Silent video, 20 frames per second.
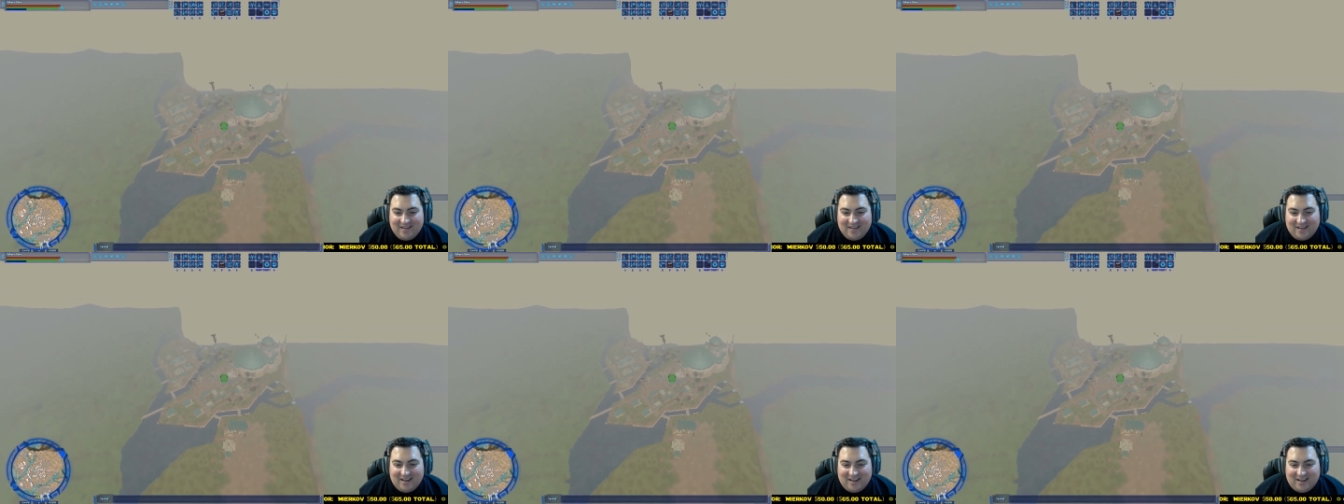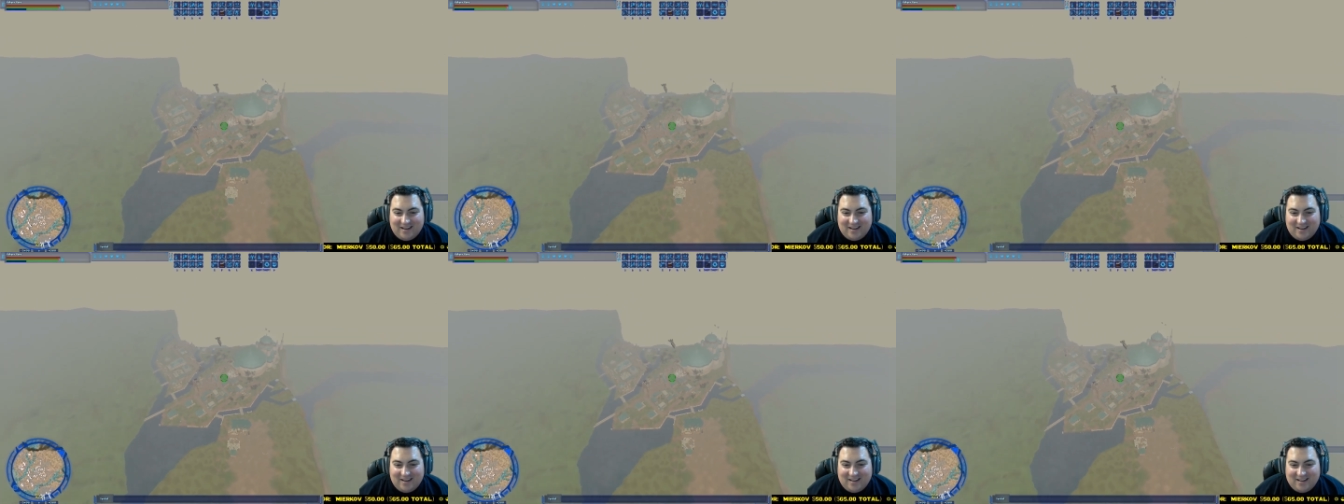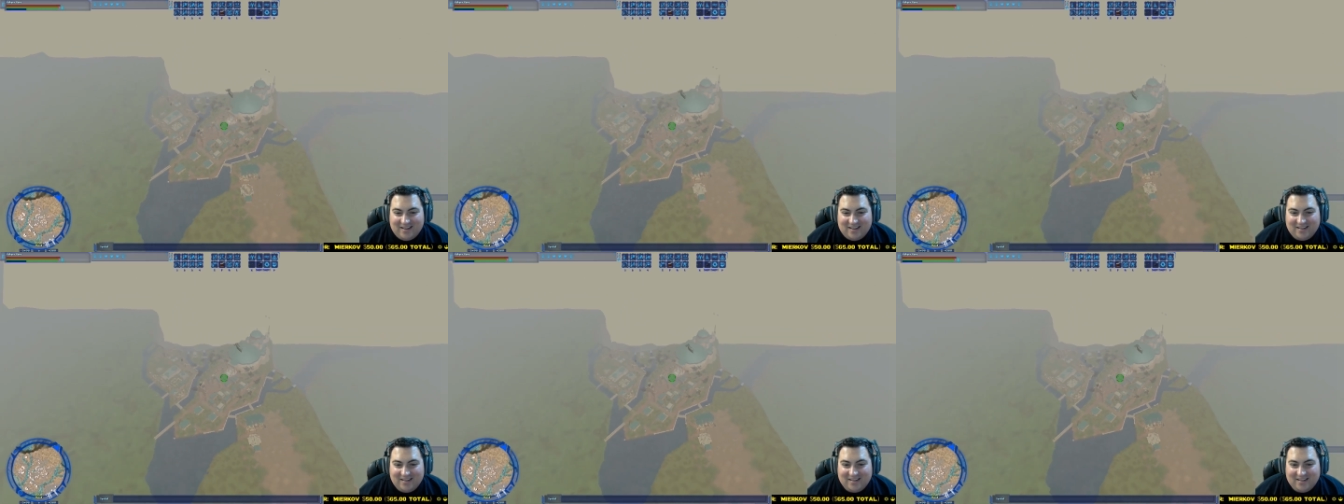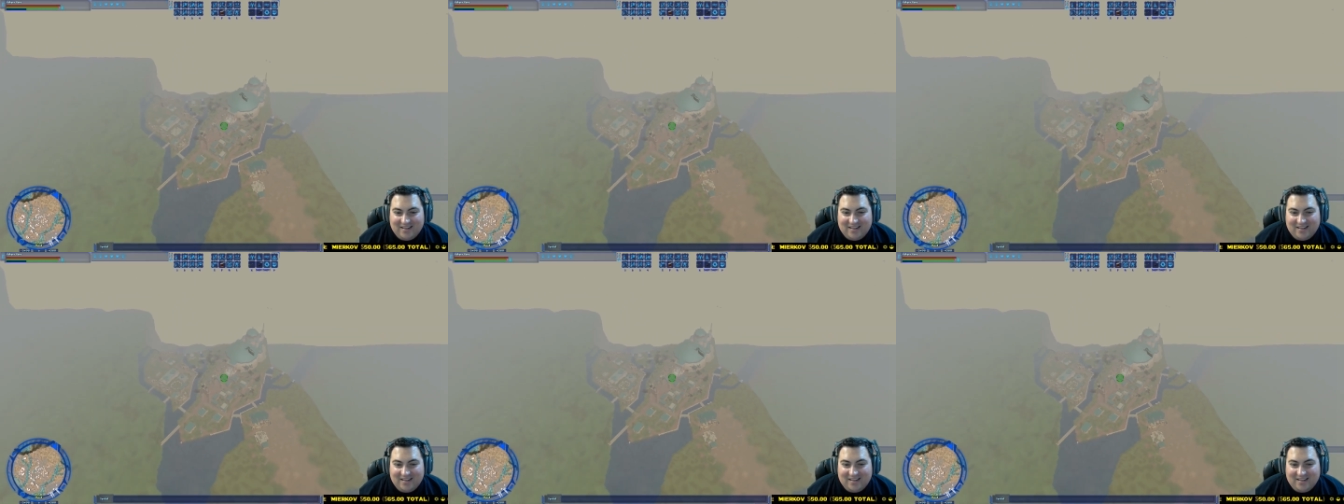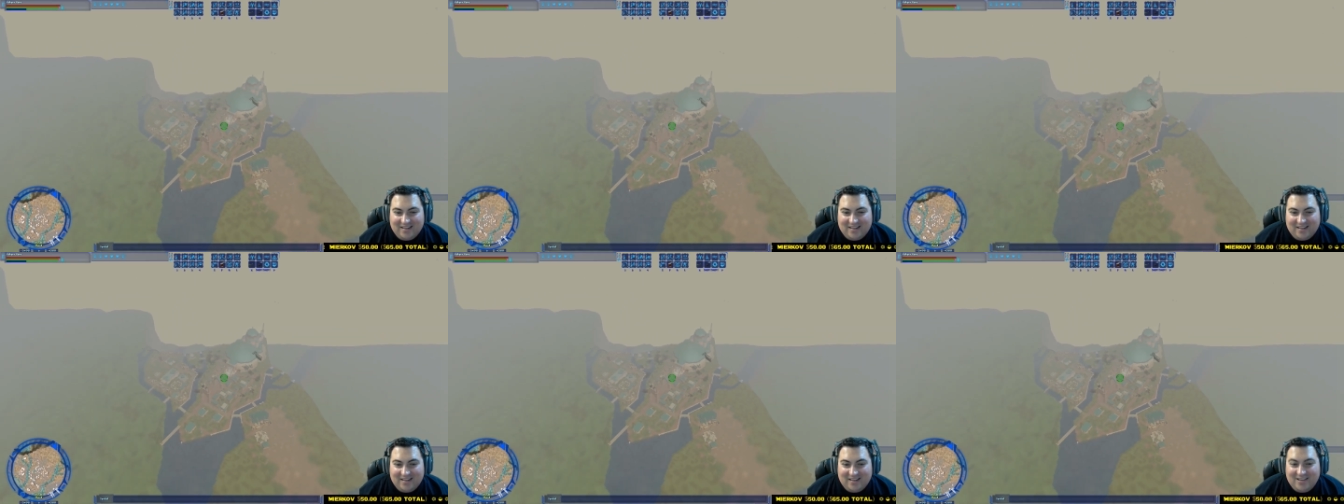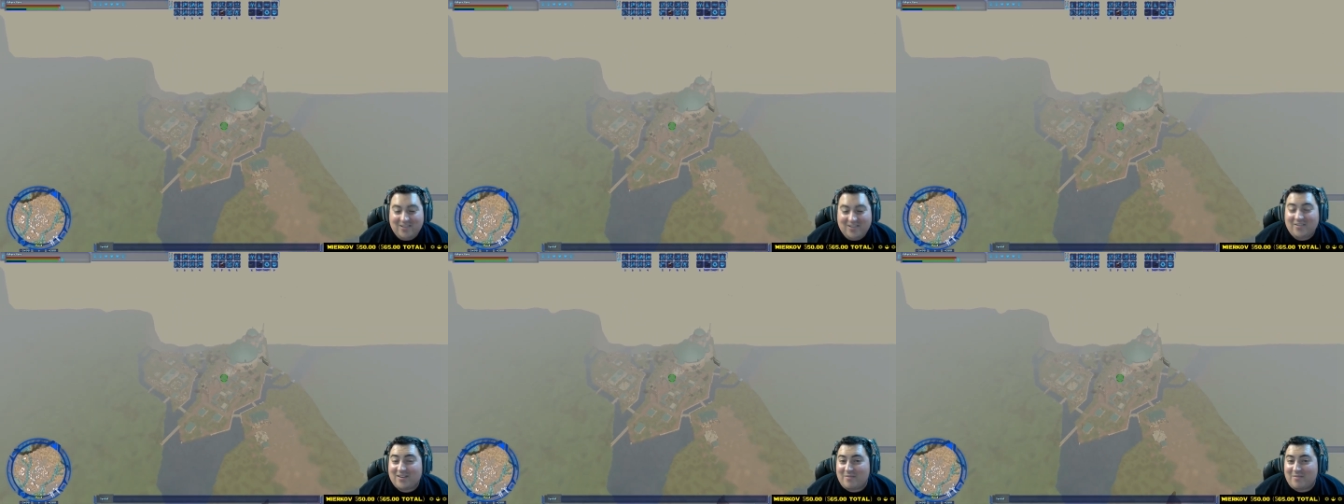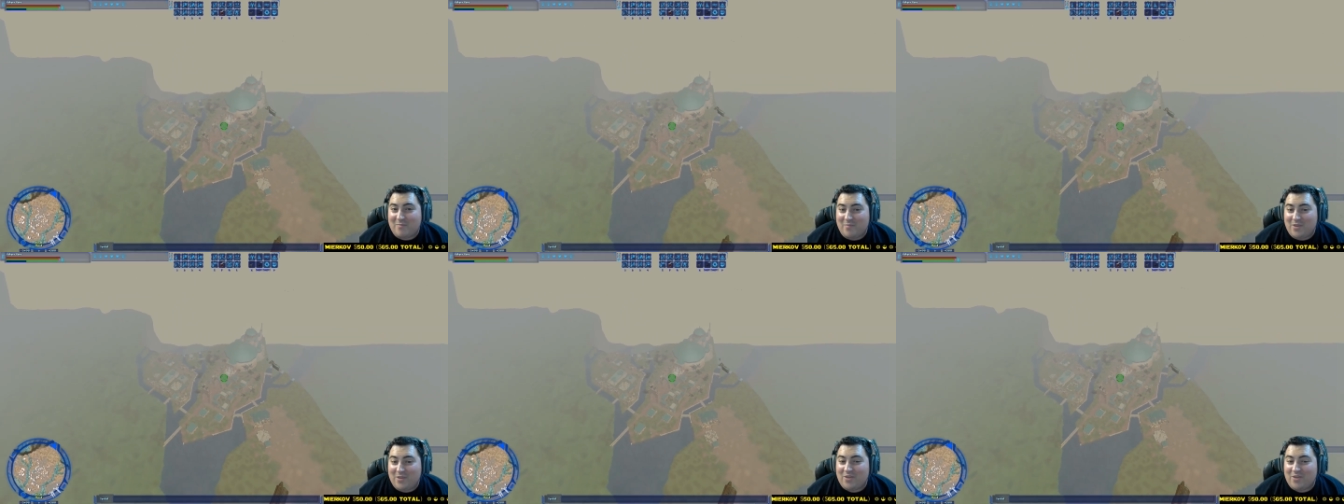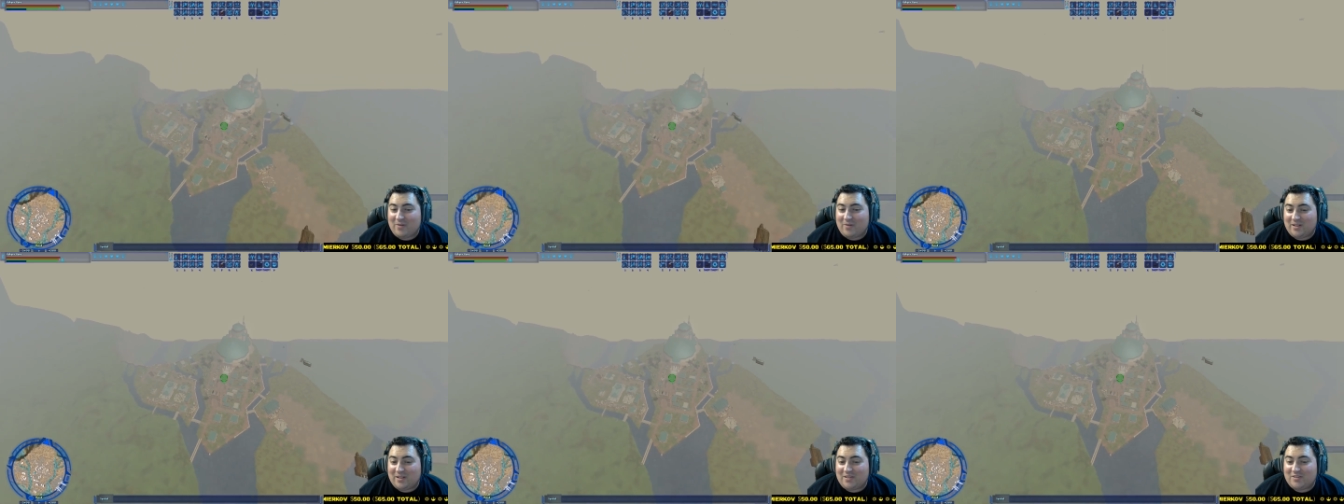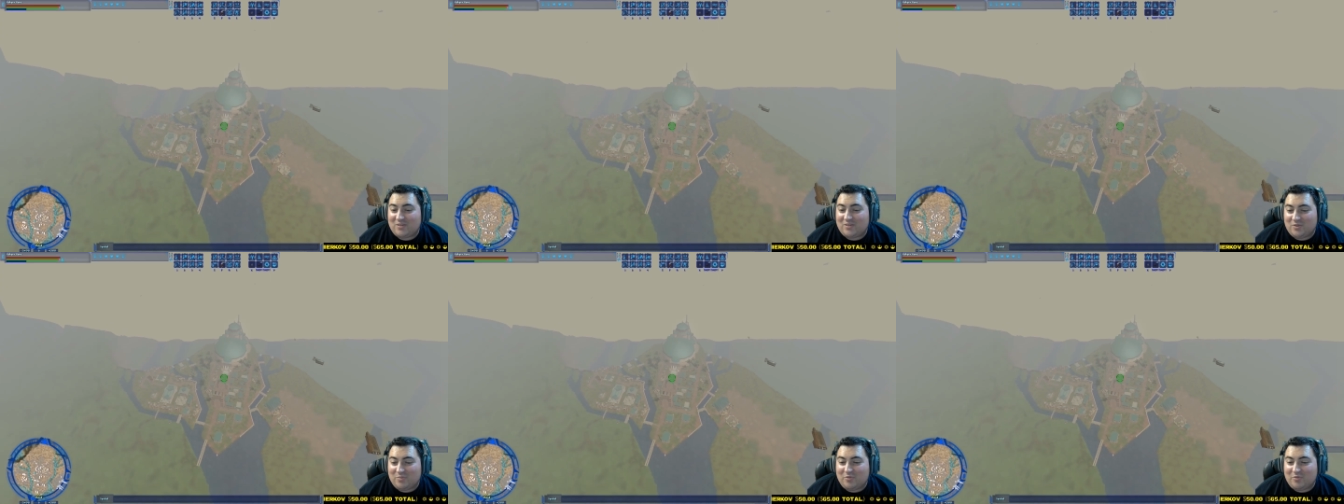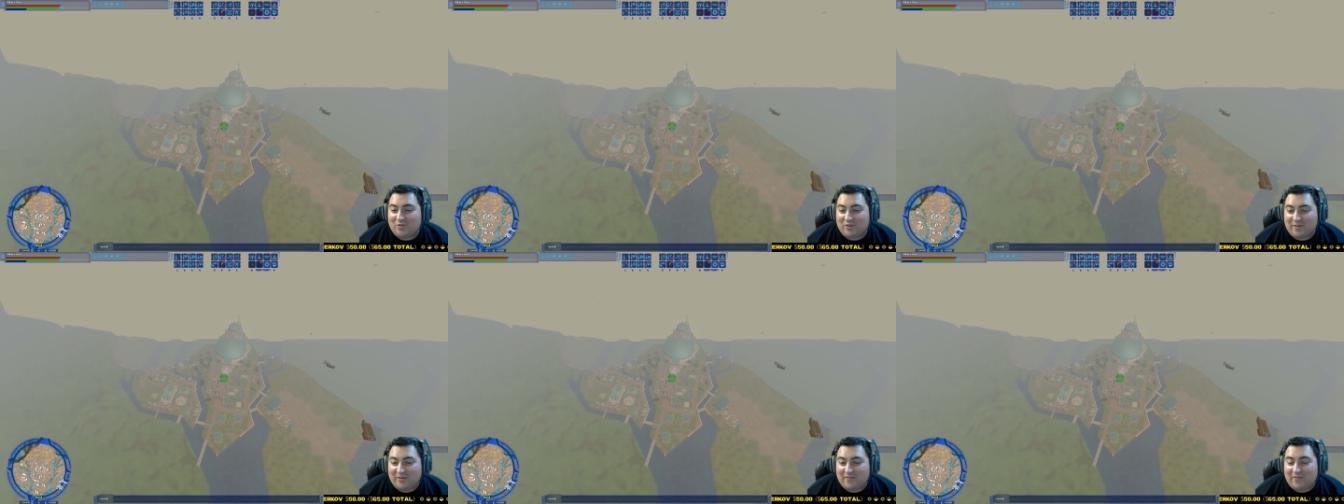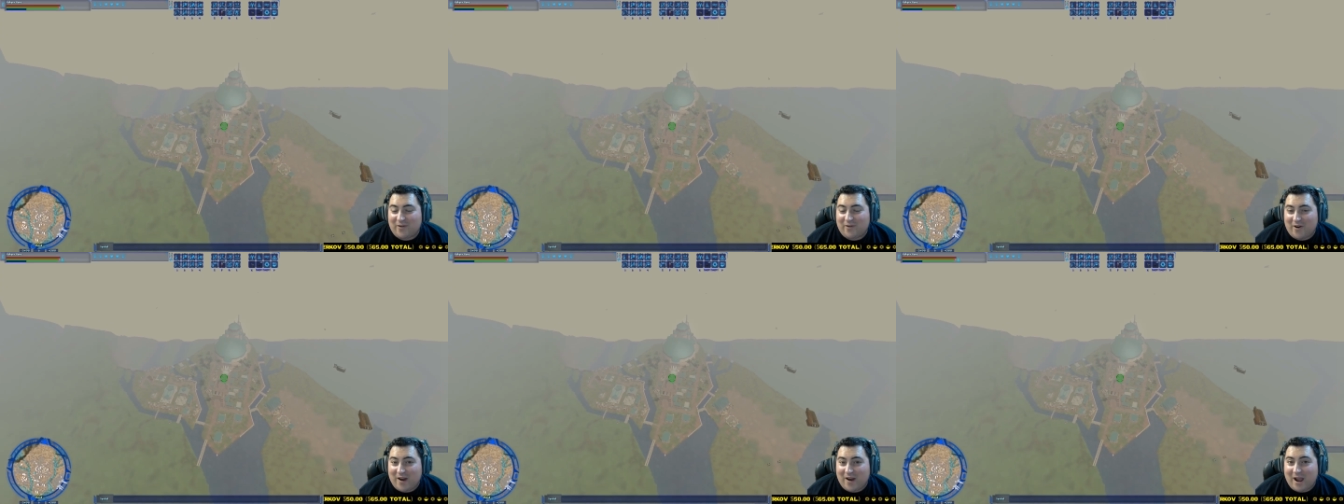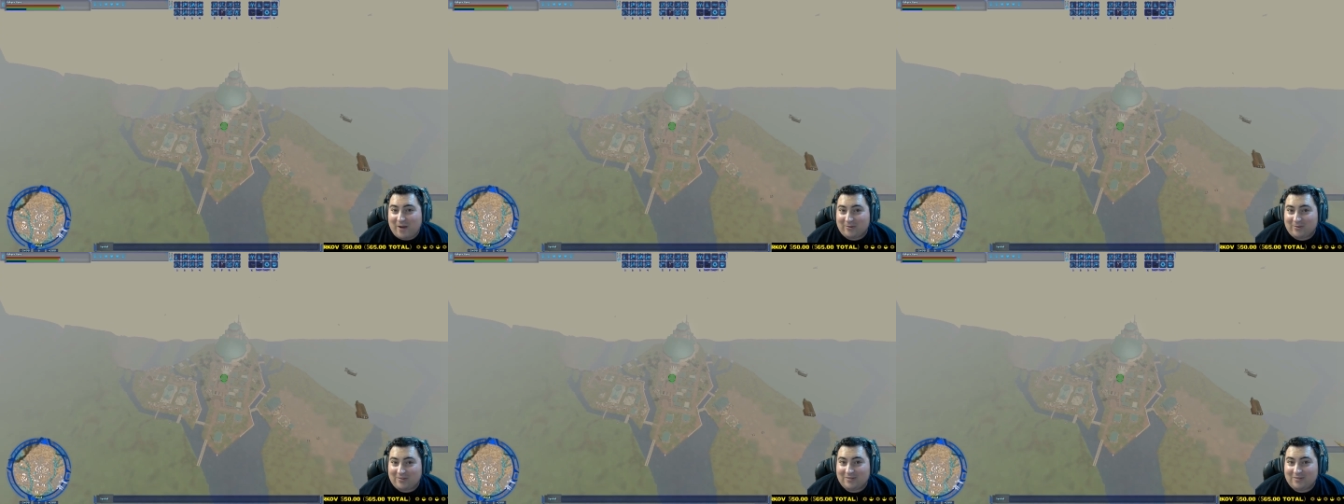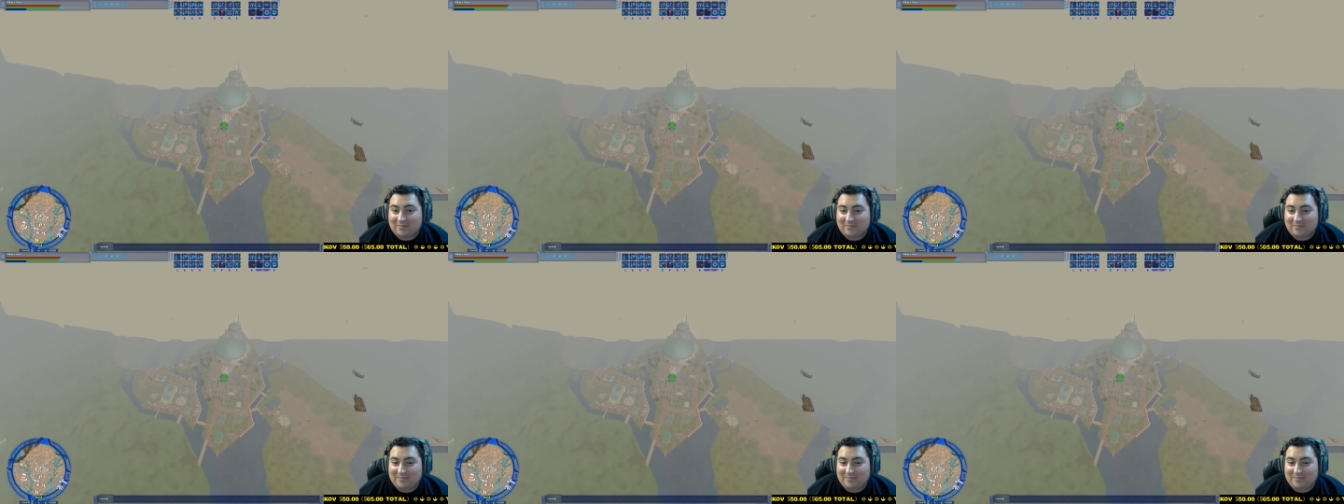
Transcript: Uh, you can you can zoom pretty far out.